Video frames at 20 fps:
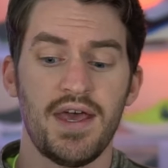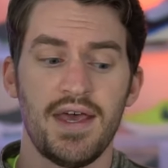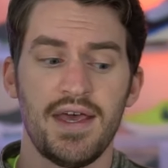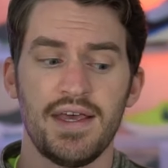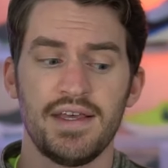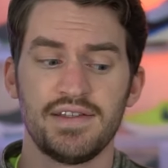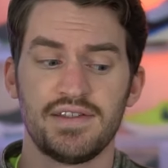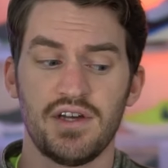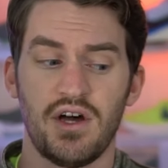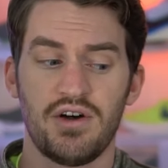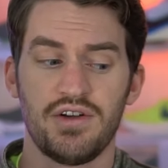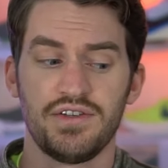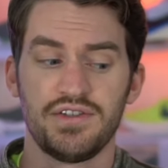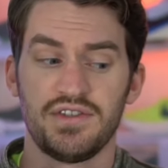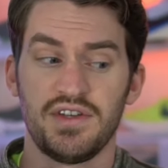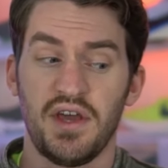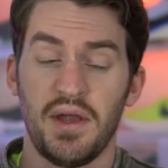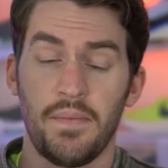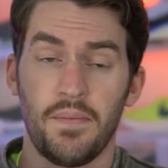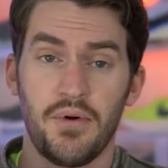is
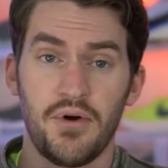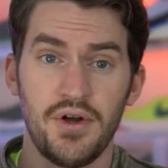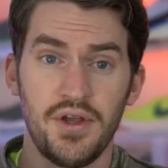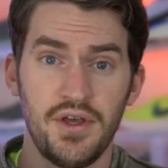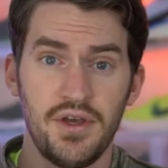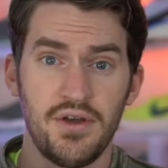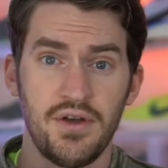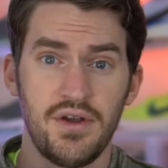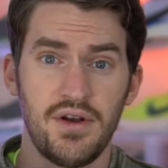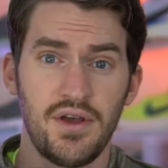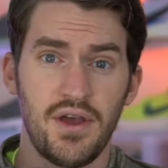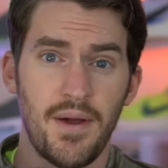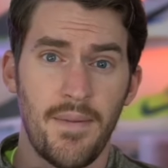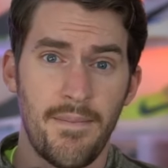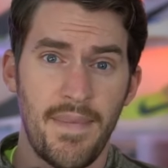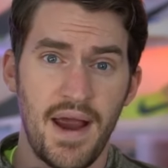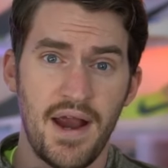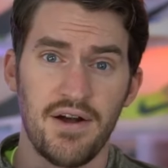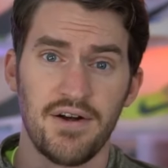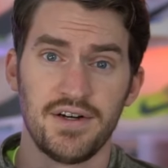honestly a pretty good
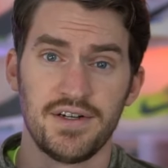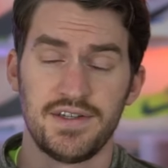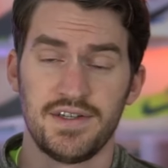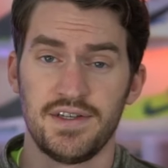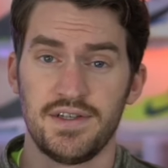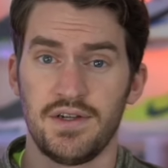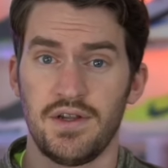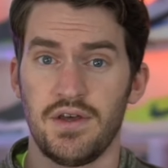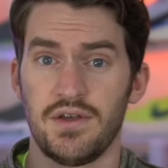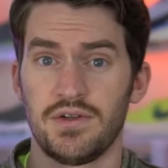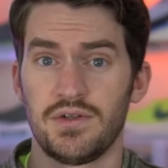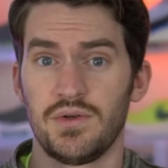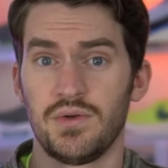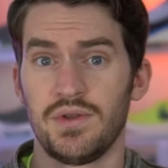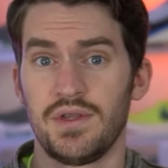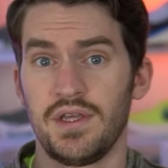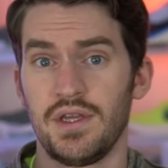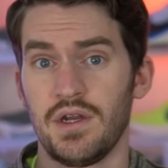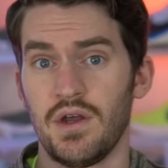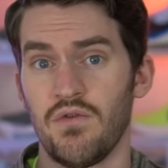comparison to
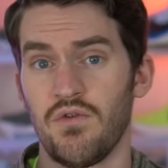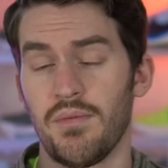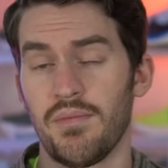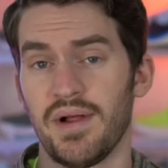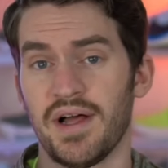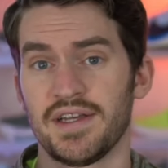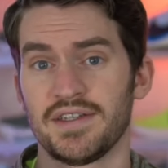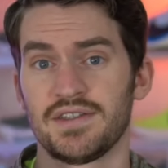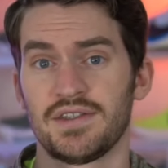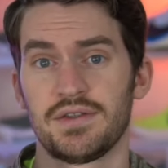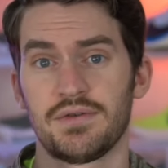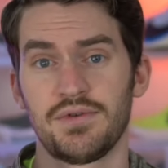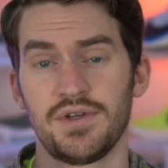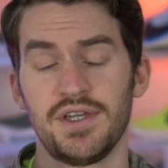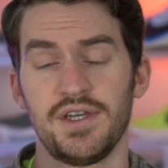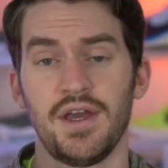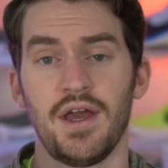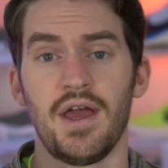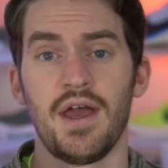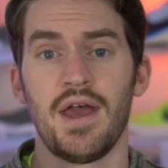the Novablast
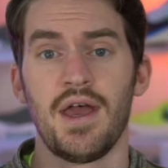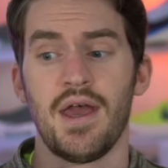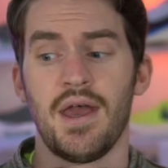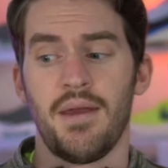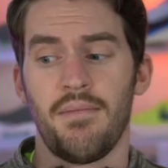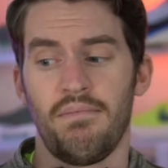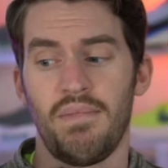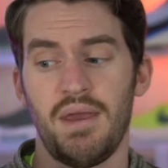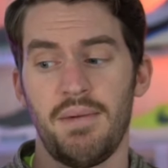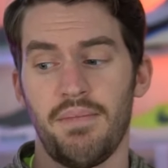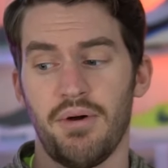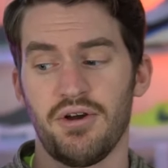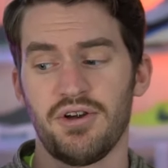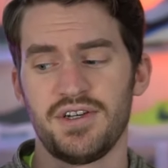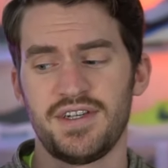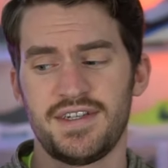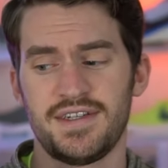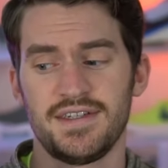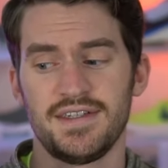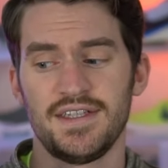3. Me
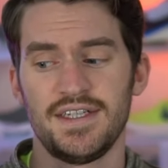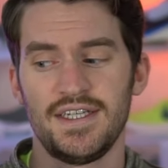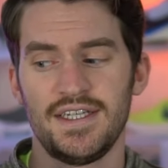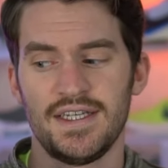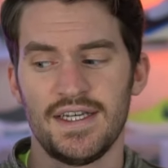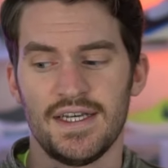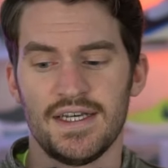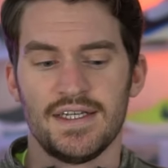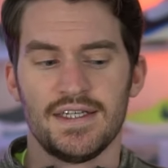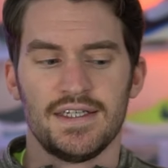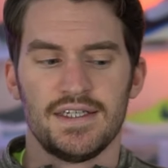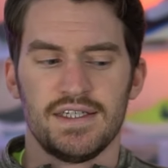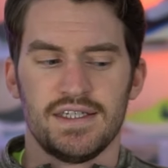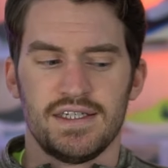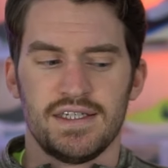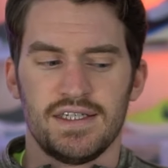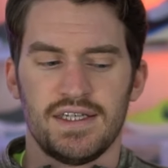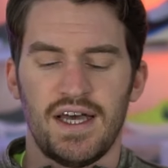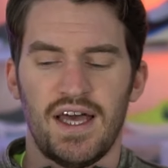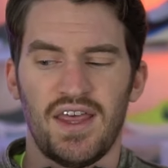personally,
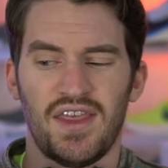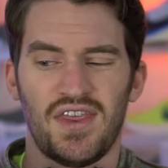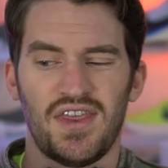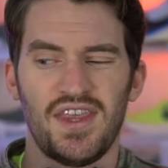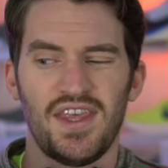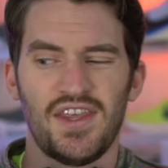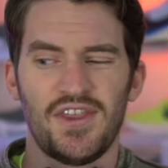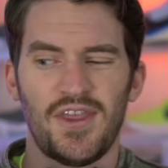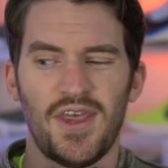I think